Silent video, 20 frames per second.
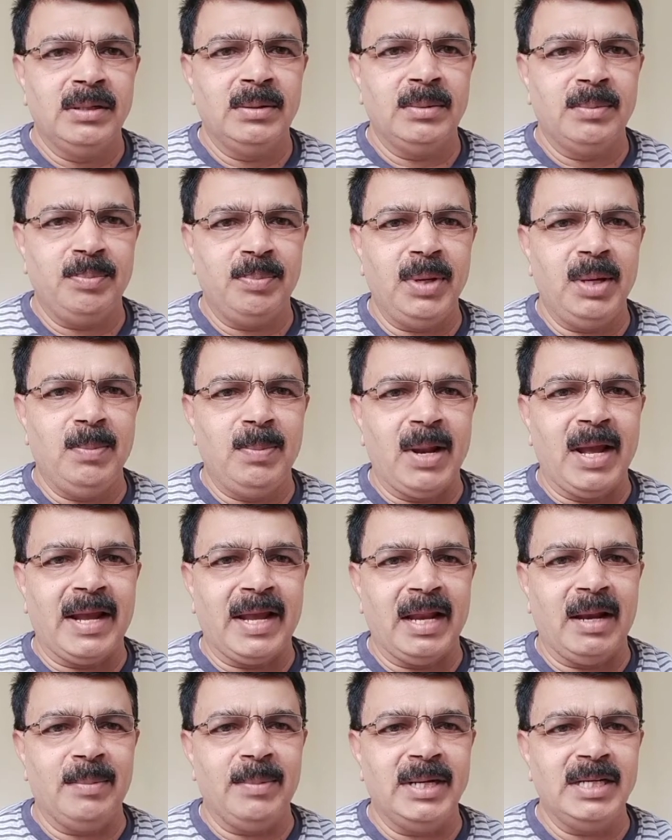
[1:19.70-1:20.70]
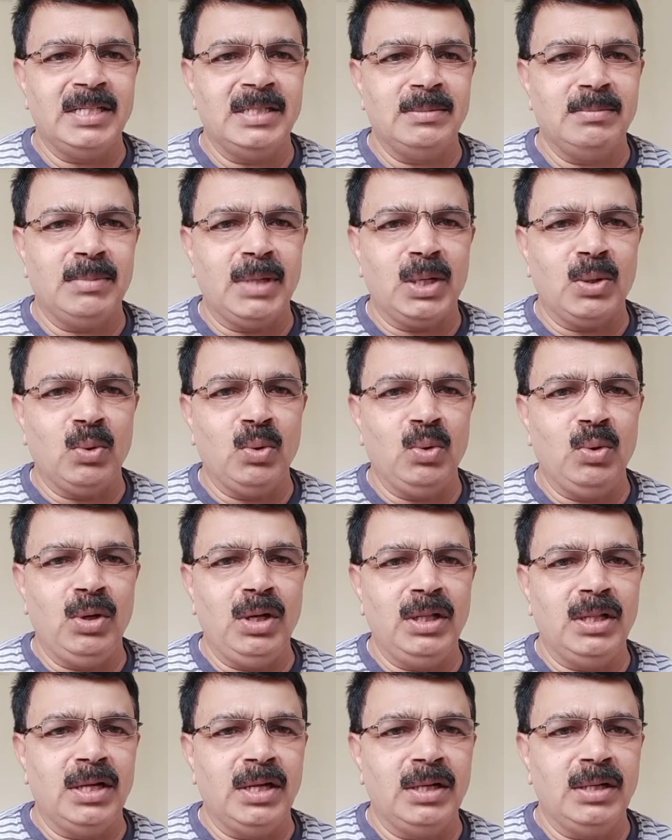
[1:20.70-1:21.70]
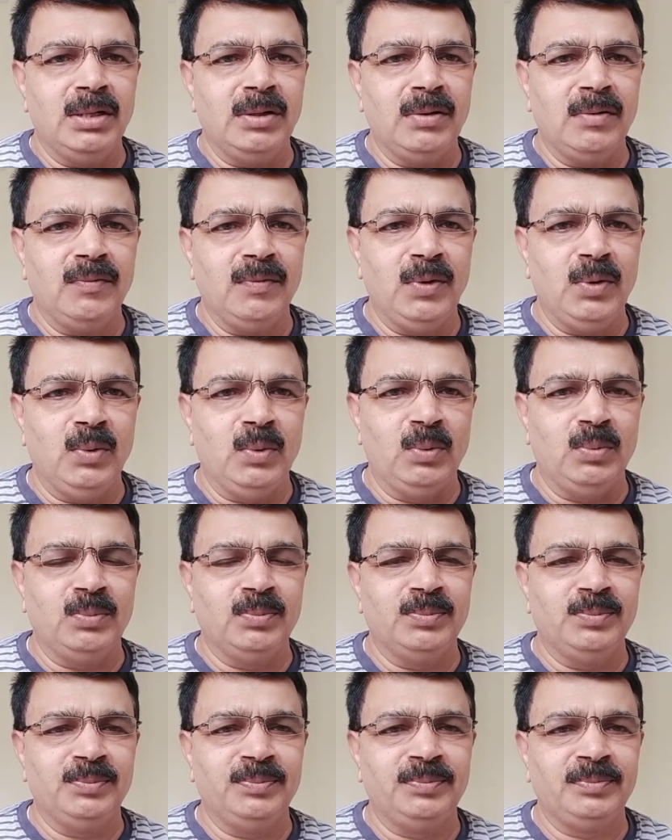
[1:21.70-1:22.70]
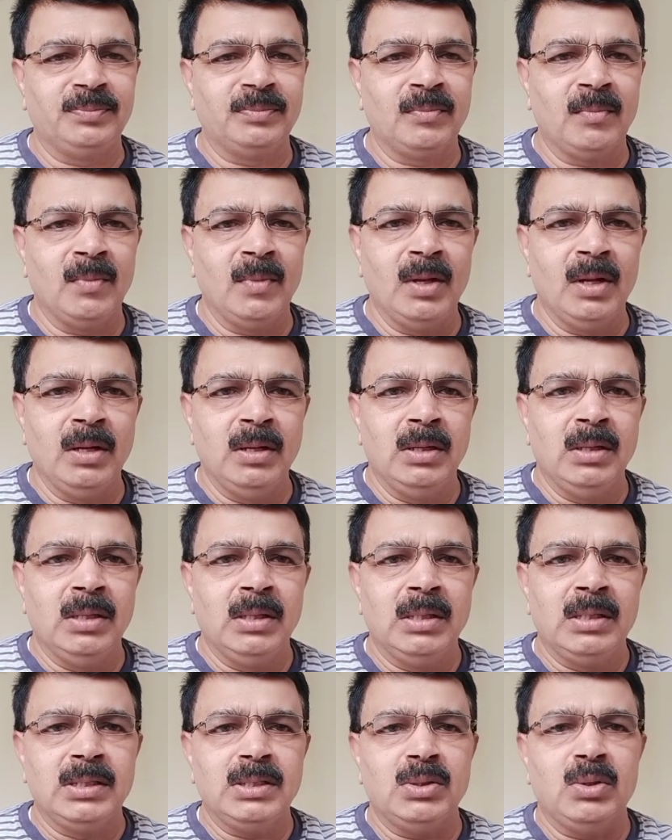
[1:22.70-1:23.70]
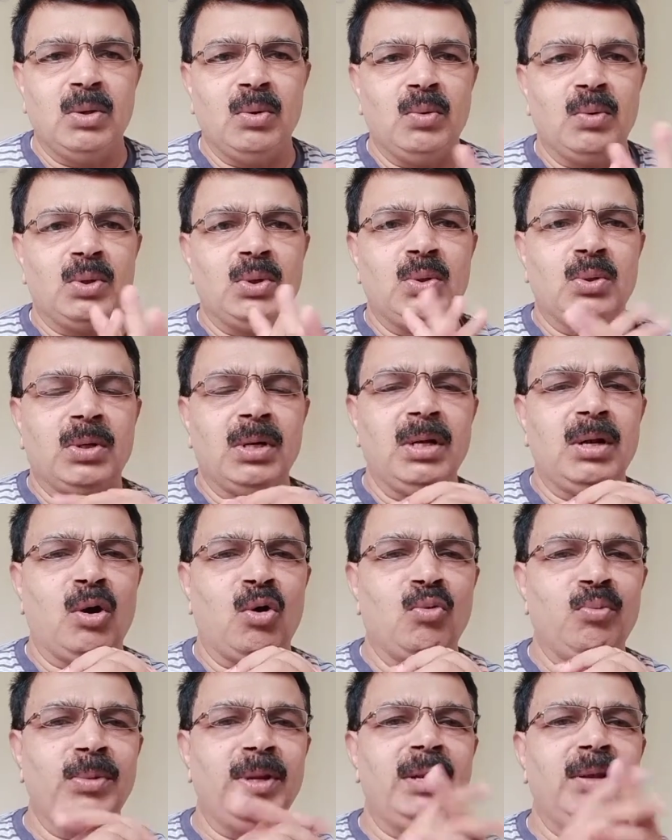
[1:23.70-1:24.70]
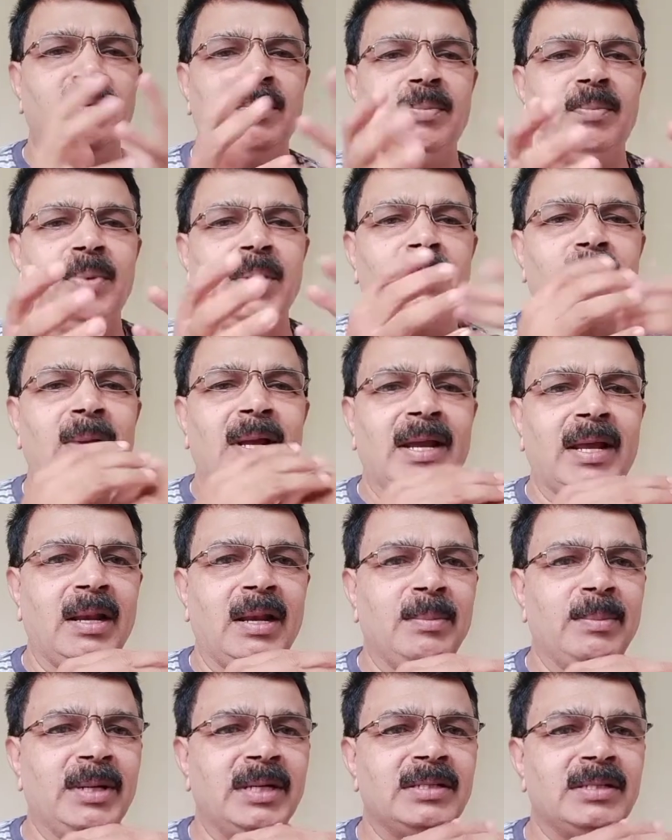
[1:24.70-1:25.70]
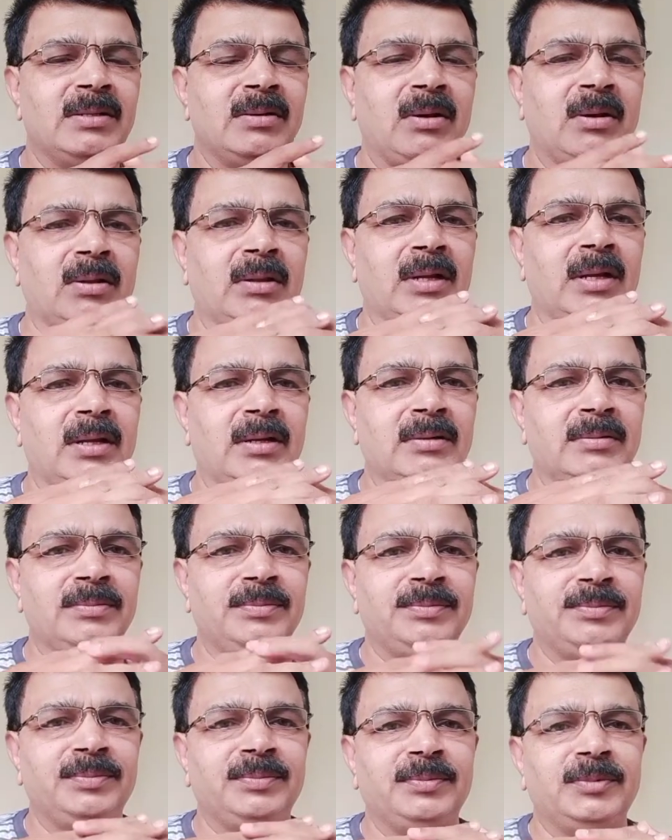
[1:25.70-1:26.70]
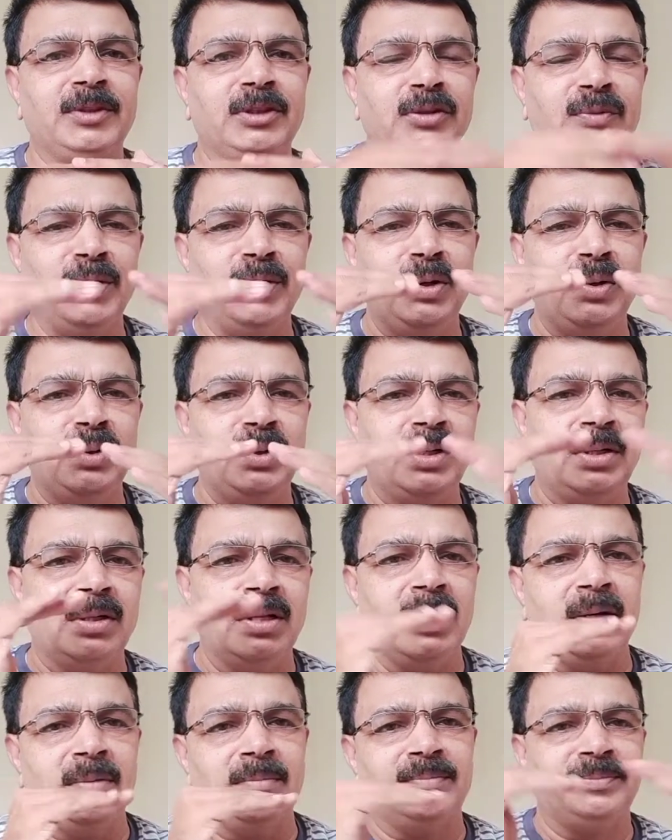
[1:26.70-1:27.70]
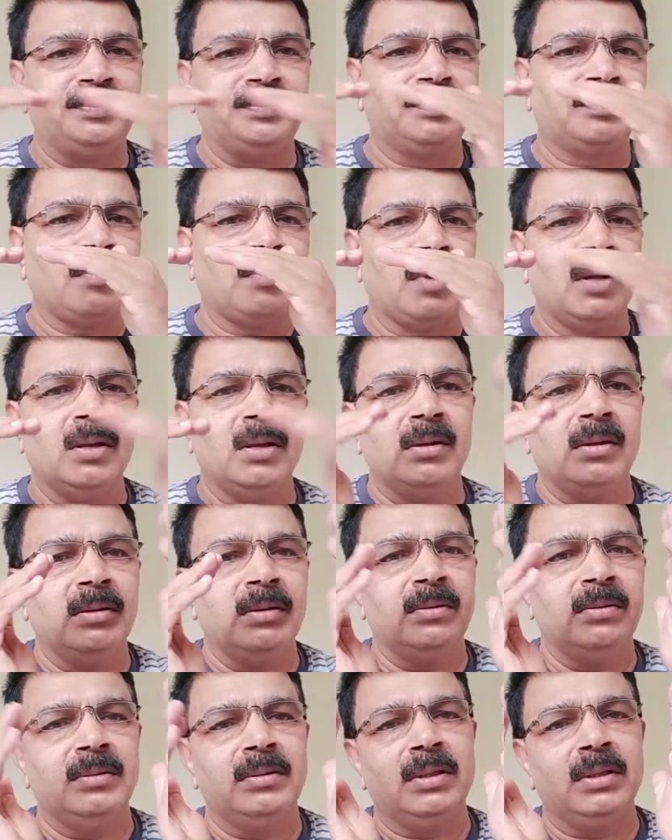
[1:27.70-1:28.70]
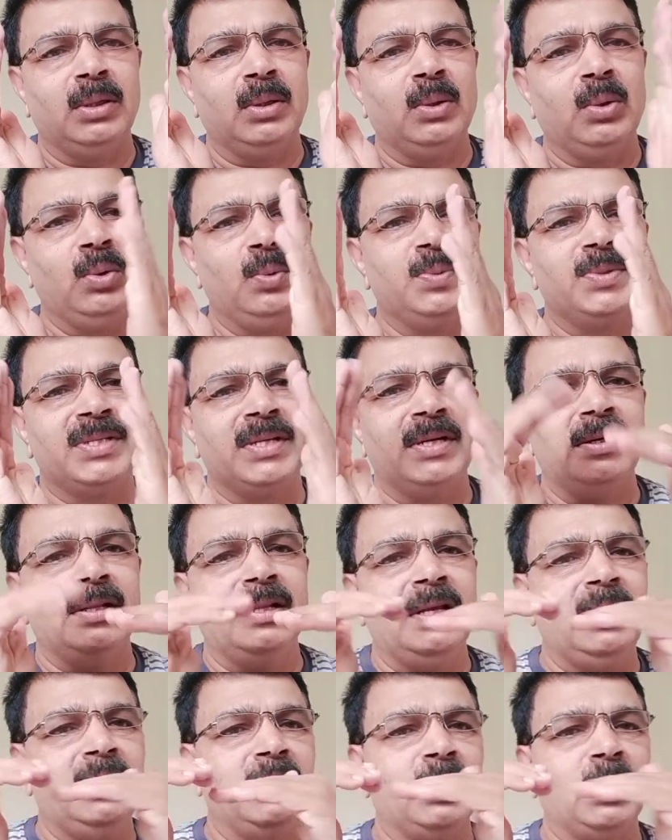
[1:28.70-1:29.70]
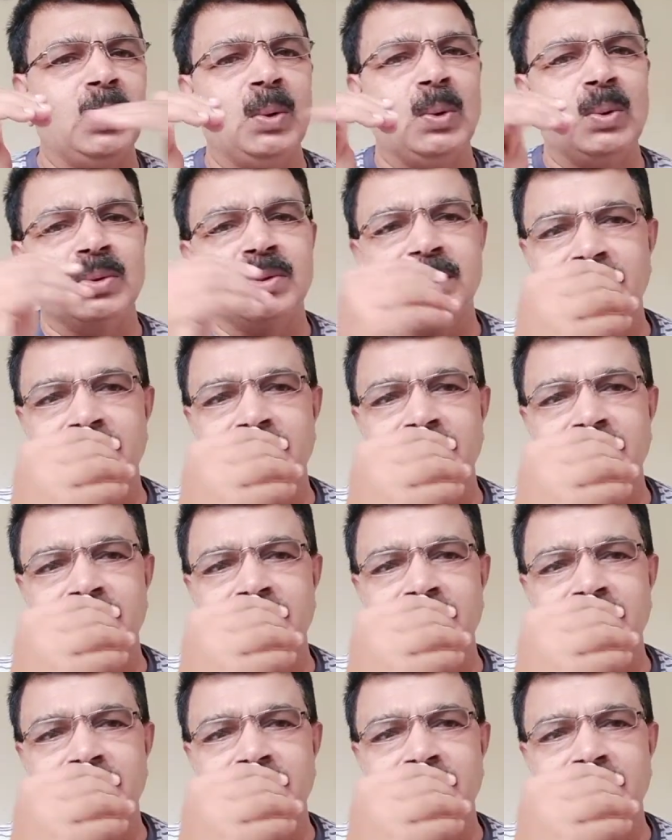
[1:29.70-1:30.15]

p black elements, but only the few. So totally how many p black elements are there? So we know that the groups and the rows,